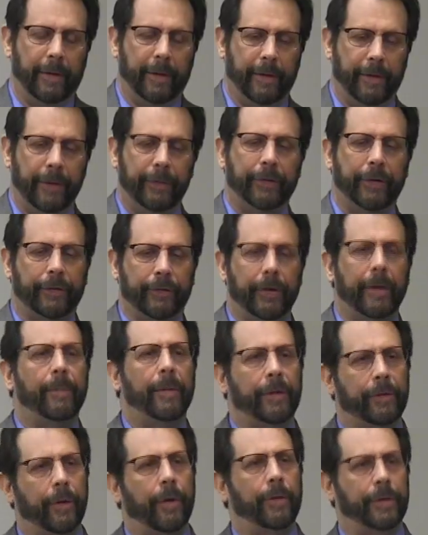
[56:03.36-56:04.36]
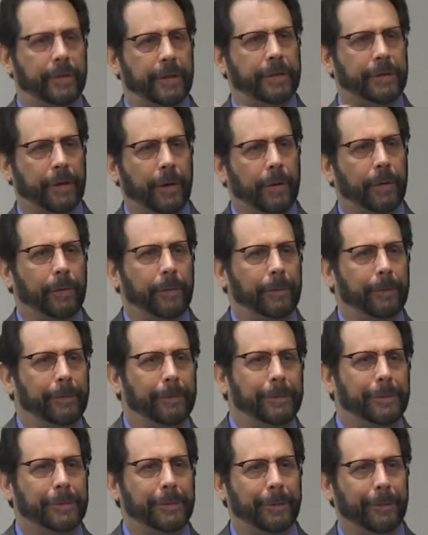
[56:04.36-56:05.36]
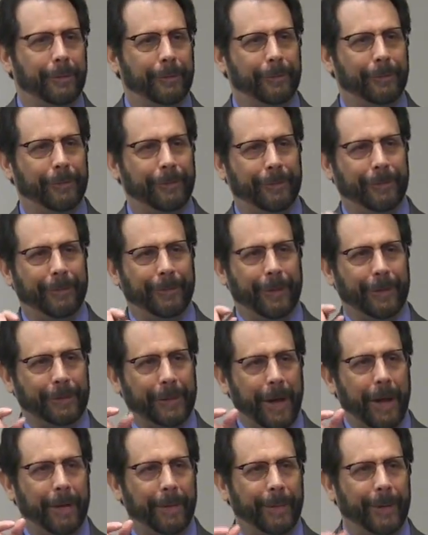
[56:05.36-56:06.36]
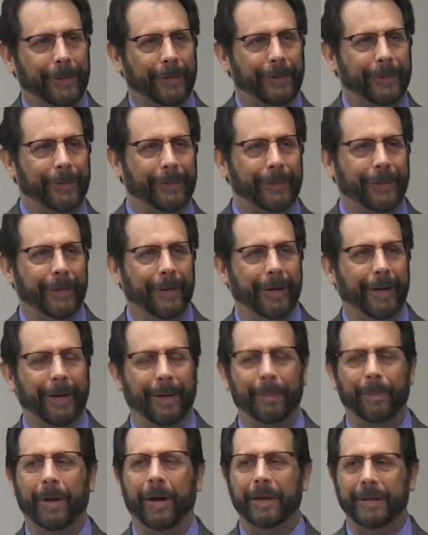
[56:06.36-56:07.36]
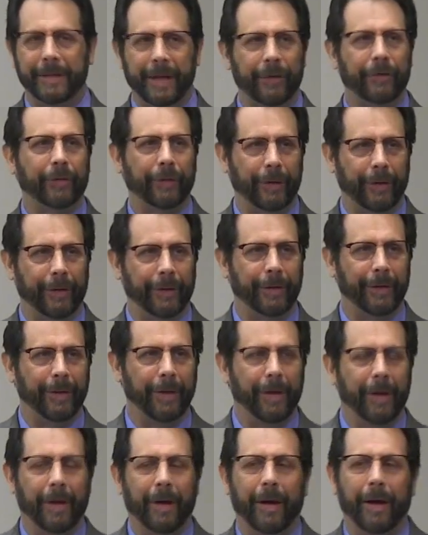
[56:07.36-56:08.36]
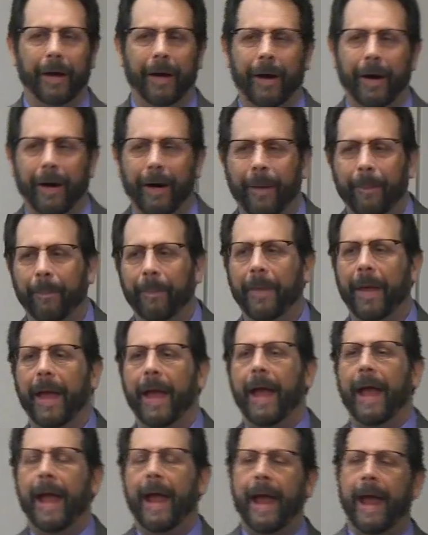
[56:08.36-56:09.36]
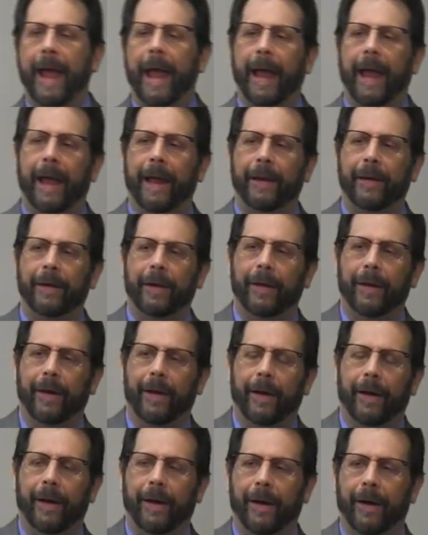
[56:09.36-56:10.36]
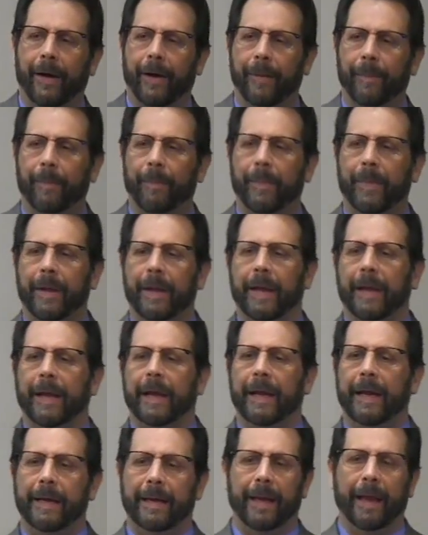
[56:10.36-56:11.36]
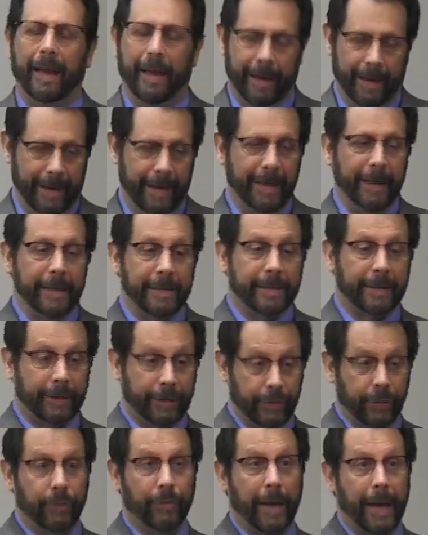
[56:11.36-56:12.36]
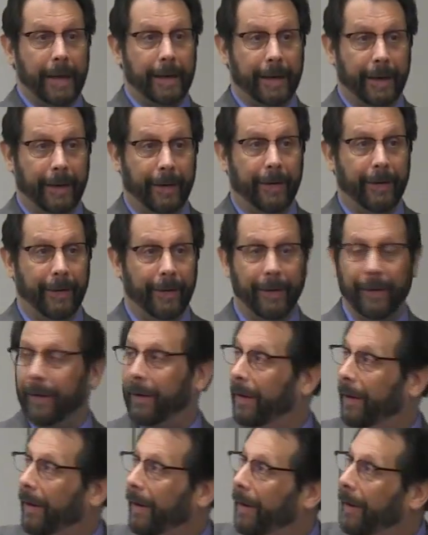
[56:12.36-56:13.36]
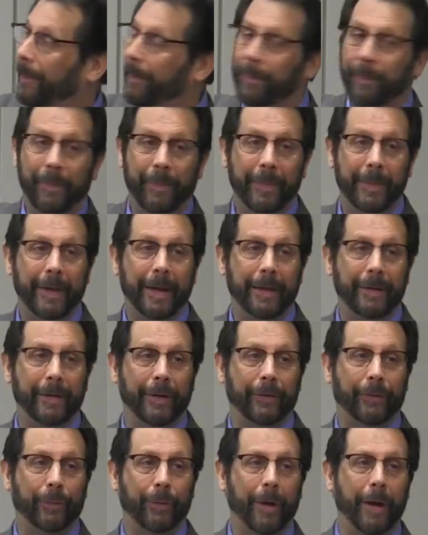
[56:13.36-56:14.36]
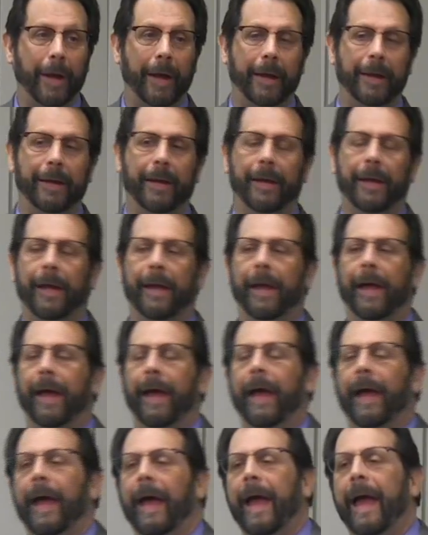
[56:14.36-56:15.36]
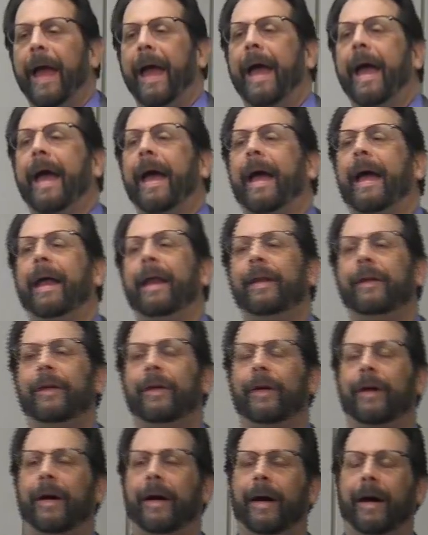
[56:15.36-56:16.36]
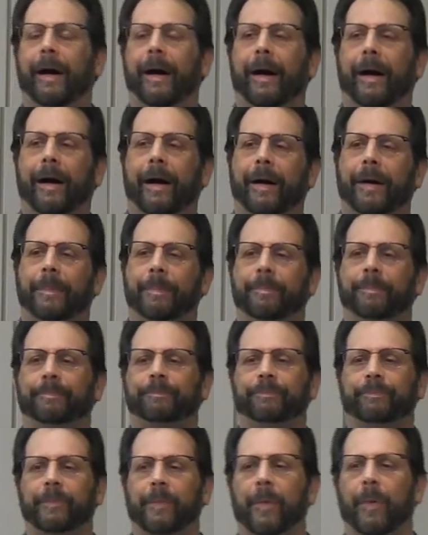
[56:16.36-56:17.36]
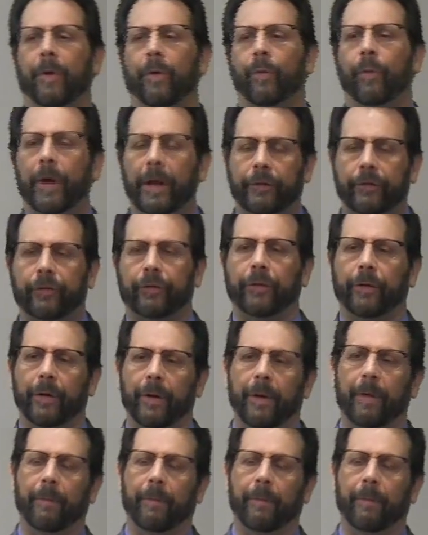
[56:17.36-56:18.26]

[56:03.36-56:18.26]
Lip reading: This exhibit, though, is its own sort of autonomous edition, and it is curated in this way, and which,